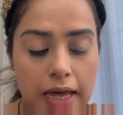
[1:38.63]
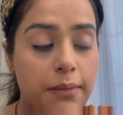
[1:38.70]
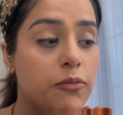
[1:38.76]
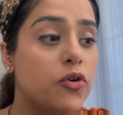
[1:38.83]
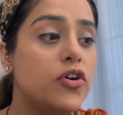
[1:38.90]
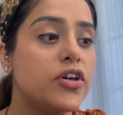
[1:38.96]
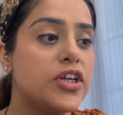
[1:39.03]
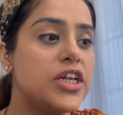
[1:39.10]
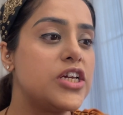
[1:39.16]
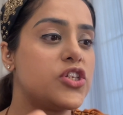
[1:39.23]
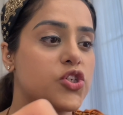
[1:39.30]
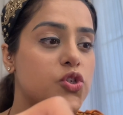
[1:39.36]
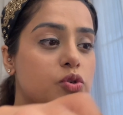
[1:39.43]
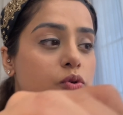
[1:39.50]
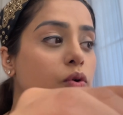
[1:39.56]
I'm going to
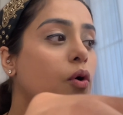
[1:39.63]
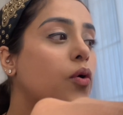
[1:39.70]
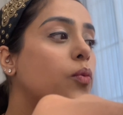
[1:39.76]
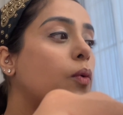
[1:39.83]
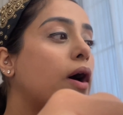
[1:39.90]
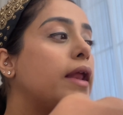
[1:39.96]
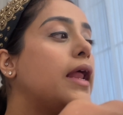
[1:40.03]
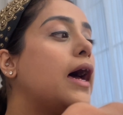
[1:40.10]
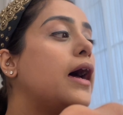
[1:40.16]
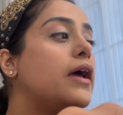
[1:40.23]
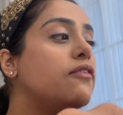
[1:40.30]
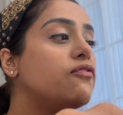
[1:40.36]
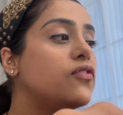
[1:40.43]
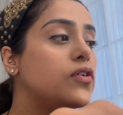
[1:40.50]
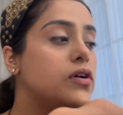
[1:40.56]
teach you on one
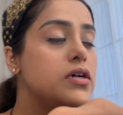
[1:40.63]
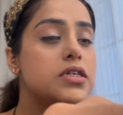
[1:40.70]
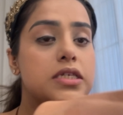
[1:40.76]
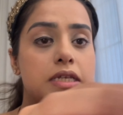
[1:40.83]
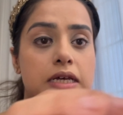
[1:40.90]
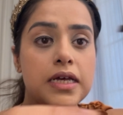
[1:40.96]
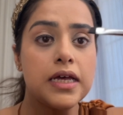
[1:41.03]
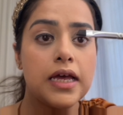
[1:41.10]
eye first.